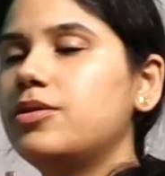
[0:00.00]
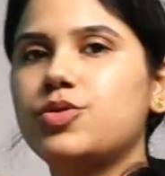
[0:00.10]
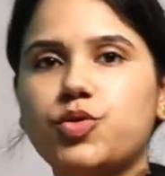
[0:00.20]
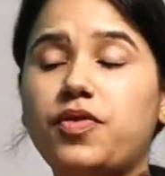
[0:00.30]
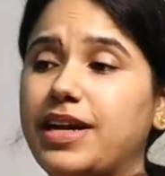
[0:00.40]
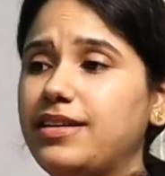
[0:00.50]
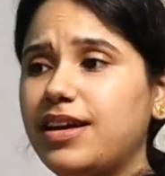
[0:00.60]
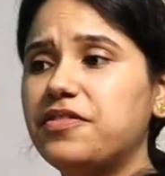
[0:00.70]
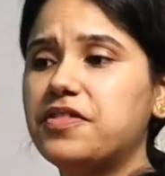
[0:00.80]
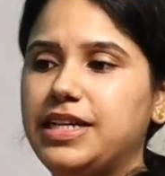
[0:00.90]
So
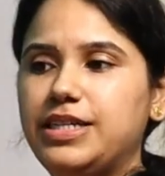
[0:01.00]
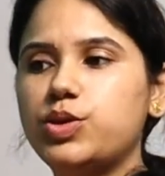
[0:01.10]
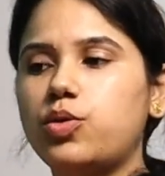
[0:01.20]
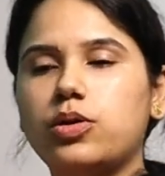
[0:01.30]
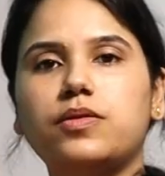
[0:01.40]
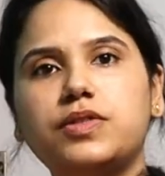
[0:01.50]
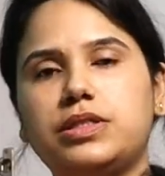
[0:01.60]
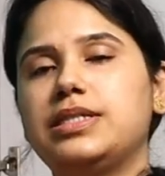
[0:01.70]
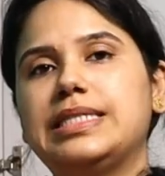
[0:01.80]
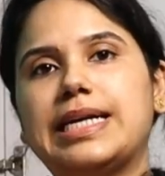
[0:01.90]
finally, I've cleaned all
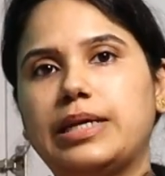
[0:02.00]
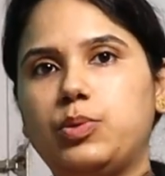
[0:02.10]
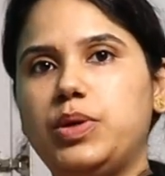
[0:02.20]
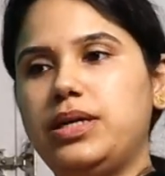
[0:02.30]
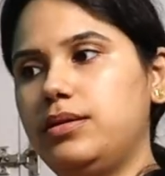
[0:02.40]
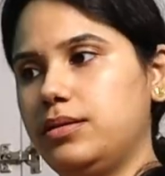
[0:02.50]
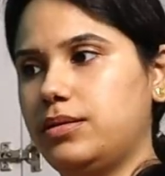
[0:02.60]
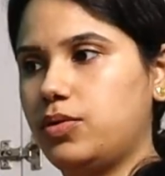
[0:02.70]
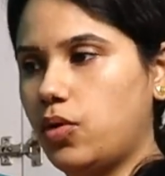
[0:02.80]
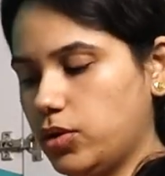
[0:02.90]
of the things that we
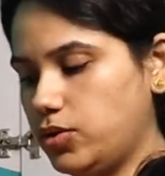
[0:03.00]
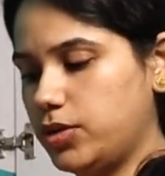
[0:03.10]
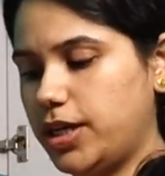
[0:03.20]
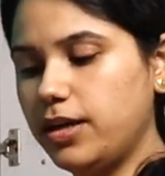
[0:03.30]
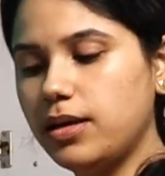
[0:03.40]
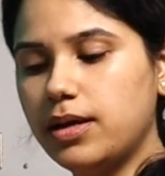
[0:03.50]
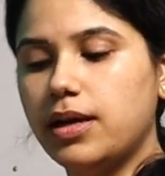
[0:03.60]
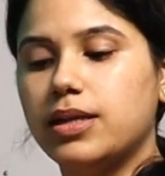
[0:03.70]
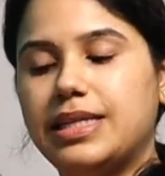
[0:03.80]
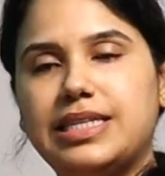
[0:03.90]
uh, got today.
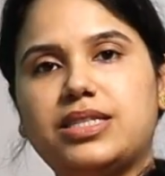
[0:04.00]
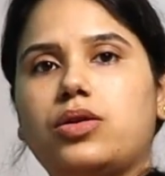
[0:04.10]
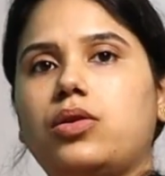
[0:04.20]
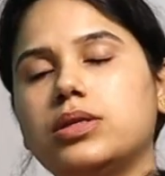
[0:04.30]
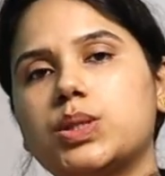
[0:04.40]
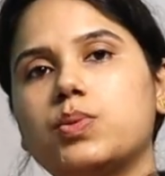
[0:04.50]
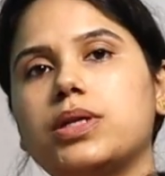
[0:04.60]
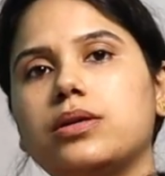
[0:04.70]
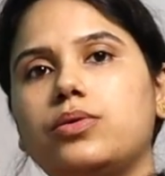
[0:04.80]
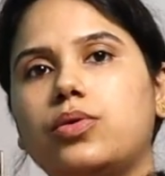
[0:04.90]
These
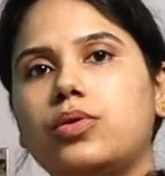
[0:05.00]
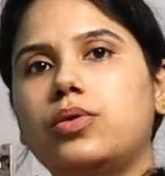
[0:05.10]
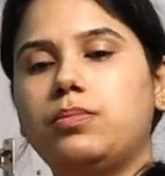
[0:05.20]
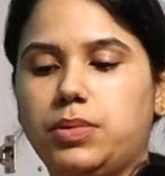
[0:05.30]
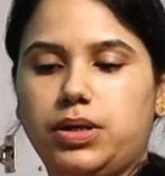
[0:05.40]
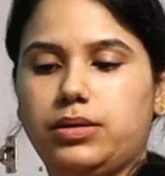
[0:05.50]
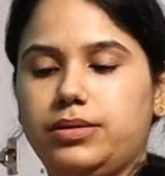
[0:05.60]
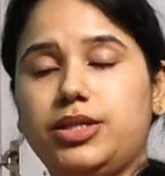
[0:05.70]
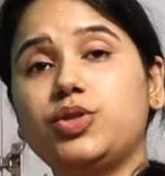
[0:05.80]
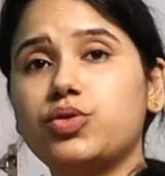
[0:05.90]
cloths will go
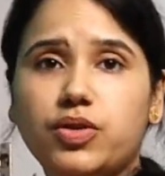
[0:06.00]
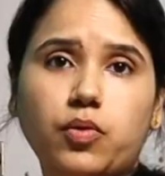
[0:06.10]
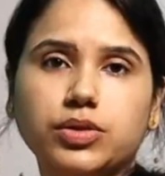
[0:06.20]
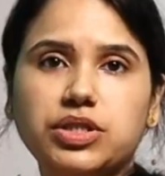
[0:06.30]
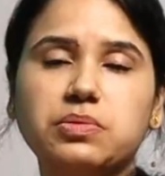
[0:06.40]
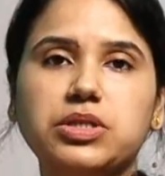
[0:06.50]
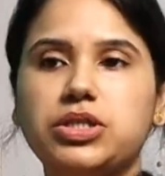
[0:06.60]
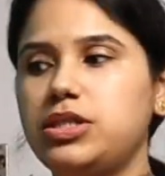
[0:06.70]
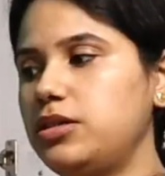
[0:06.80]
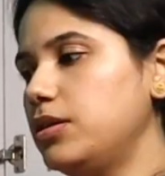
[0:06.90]
uh, into the washing
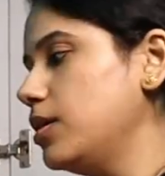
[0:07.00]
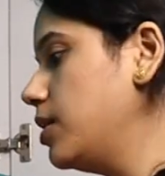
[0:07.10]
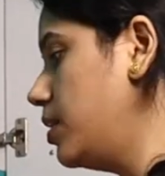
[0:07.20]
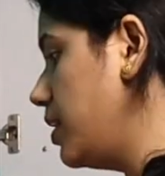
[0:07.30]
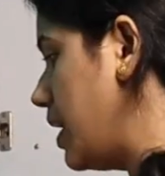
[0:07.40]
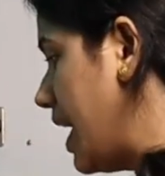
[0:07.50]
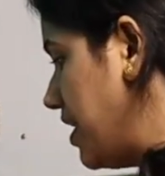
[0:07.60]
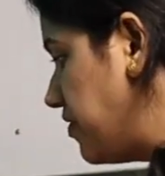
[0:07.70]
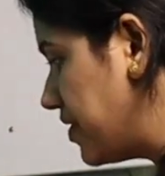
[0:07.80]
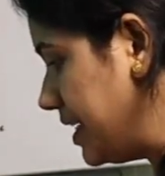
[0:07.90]
machine.
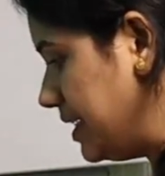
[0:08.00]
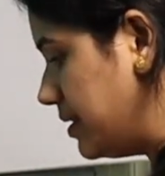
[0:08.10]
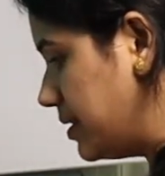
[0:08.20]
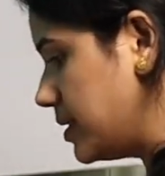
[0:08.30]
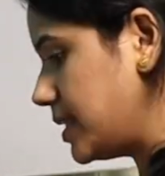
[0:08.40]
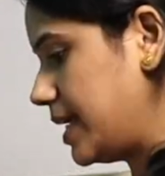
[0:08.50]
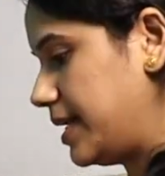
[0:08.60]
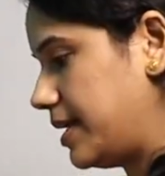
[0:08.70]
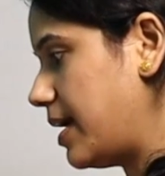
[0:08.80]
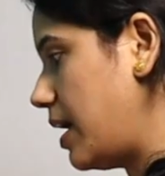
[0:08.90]
I've cleaned this
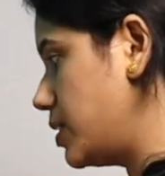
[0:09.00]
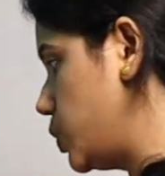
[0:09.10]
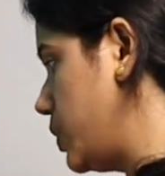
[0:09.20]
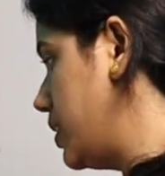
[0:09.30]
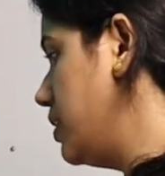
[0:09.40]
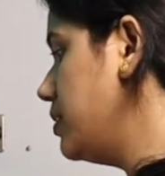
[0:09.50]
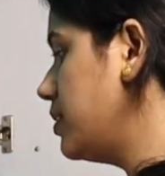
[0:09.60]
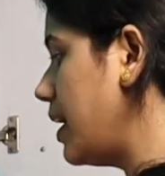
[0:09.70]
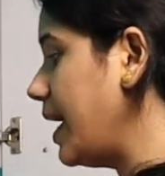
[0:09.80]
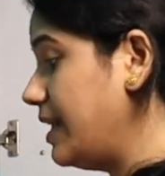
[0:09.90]
area as well.
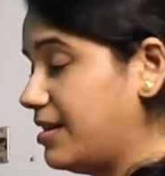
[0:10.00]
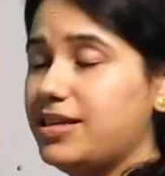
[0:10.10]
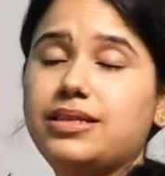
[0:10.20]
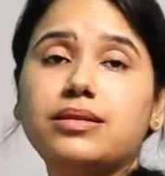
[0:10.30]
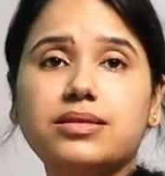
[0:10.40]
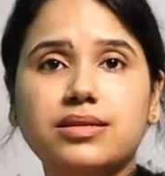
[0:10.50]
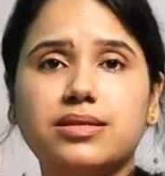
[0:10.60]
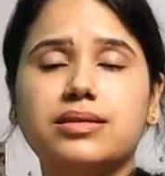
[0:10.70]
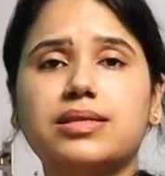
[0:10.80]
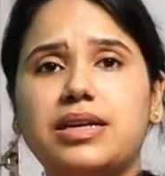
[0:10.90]
I'll clean the
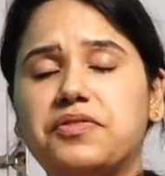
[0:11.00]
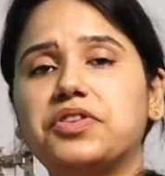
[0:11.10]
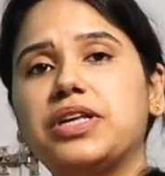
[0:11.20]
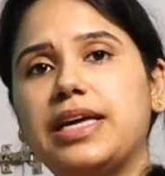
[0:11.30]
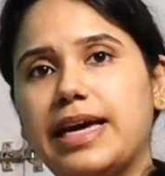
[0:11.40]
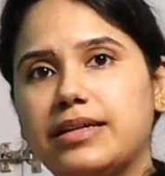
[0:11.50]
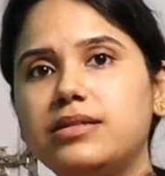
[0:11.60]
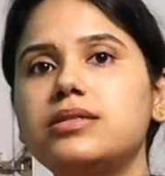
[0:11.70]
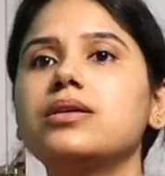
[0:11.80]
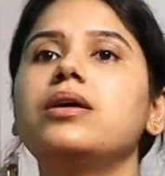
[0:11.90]
scissors and everything
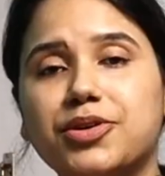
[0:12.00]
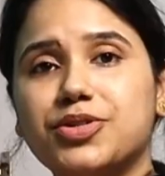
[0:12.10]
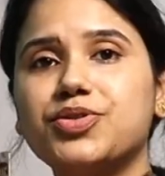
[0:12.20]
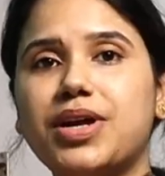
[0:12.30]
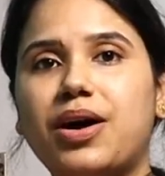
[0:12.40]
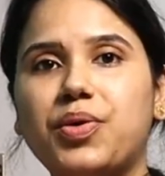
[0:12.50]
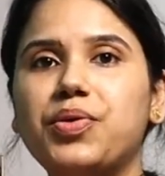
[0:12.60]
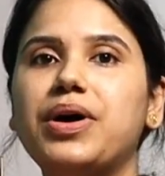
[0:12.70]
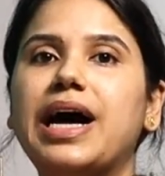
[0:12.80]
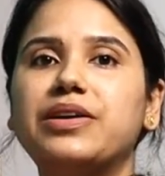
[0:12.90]
else. Also
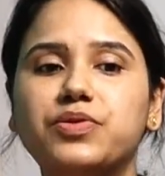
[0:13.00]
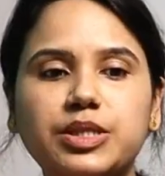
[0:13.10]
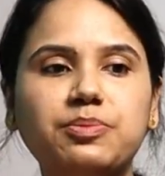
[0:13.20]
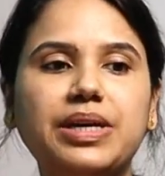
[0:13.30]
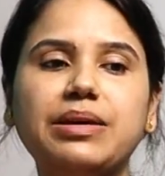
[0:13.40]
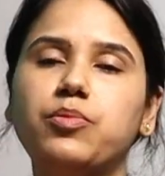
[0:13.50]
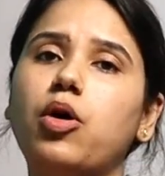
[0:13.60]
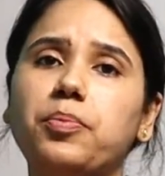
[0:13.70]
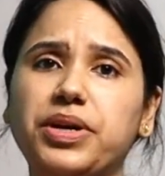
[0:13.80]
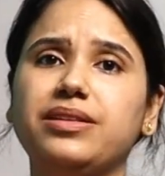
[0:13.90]
now, I will be
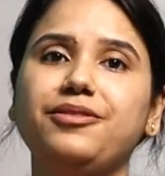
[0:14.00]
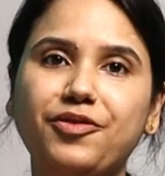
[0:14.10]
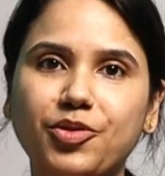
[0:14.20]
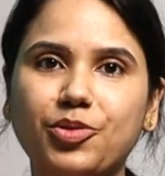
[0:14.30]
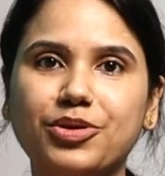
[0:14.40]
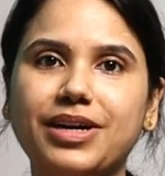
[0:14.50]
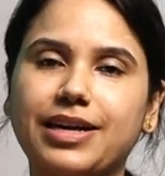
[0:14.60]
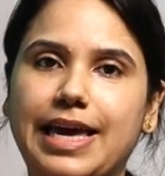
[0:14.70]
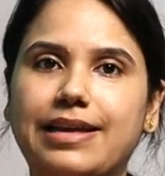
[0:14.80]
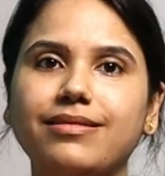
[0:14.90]
mopping the floor
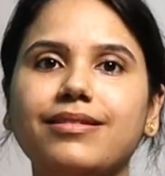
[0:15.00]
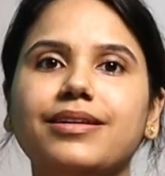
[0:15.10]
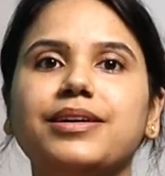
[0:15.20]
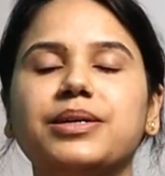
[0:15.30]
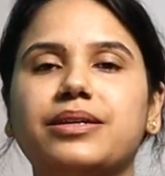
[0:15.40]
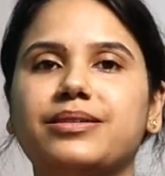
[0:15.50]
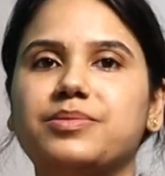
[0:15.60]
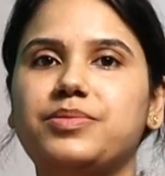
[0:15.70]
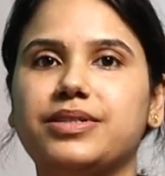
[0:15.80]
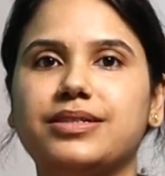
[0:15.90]
again
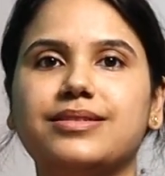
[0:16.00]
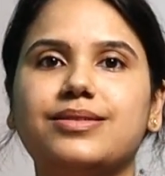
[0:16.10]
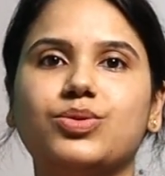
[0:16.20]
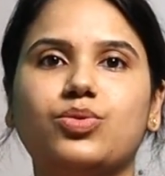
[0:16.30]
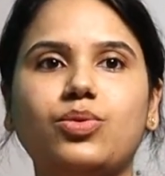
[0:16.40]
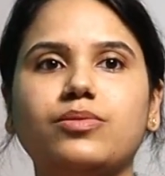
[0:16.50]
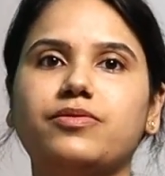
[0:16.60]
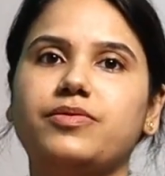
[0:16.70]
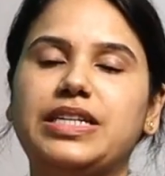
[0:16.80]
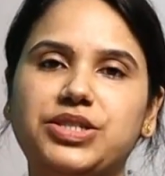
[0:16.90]
uh, because, you know,
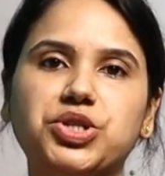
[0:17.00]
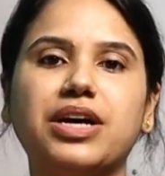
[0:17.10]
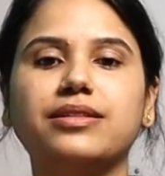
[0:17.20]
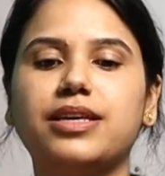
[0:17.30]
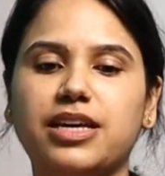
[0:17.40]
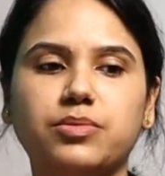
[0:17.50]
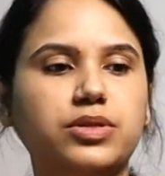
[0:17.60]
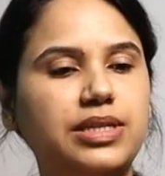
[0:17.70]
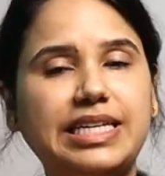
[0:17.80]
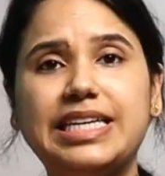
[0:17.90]
when Nishant came
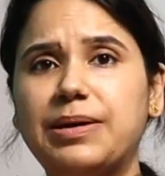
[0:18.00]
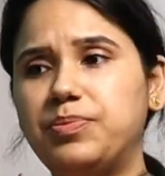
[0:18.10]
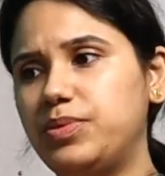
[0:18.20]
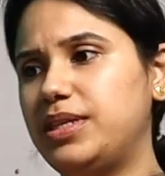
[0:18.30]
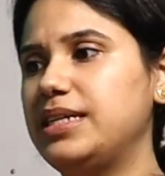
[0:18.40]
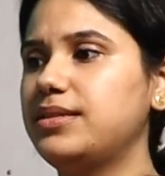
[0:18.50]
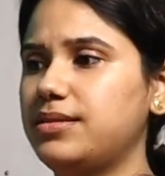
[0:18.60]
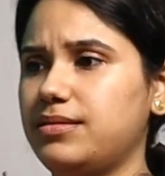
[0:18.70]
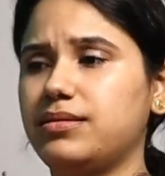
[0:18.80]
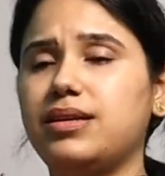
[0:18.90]
in, he kept
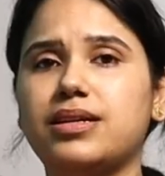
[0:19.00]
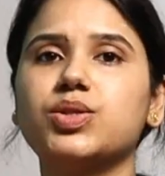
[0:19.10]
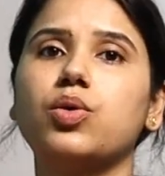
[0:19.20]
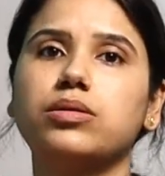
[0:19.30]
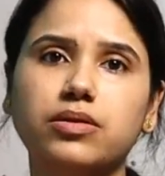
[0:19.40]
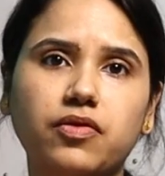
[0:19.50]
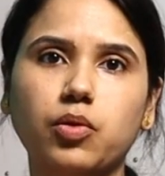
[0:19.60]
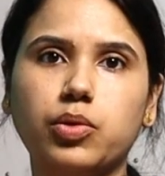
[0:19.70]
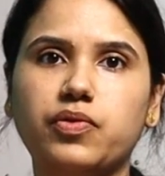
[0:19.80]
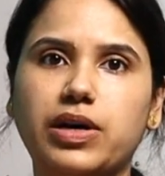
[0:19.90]
these uh, things on the
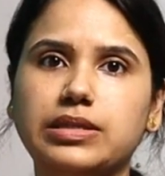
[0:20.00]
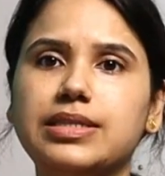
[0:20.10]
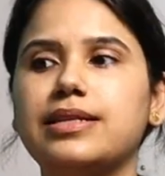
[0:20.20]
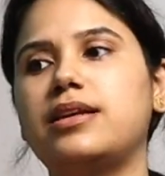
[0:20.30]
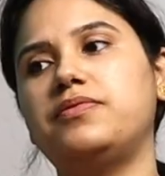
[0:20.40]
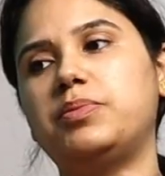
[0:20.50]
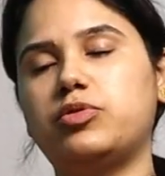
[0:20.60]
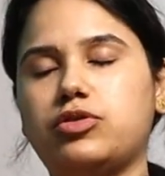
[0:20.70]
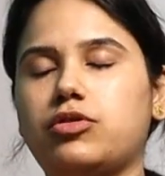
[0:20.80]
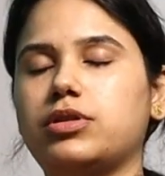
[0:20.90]
floor once, and then we
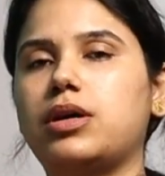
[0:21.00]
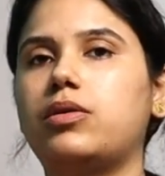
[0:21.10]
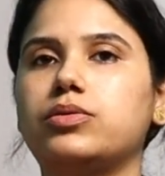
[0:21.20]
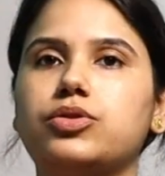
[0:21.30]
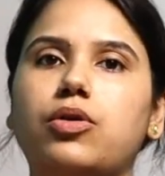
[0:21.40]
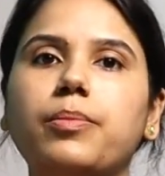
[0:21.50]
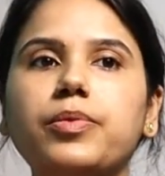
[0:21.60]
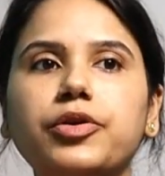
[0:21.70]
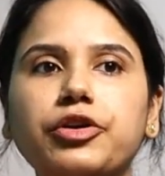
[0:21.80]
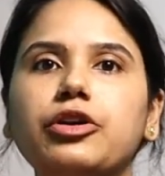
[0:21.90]
put it on the countertop.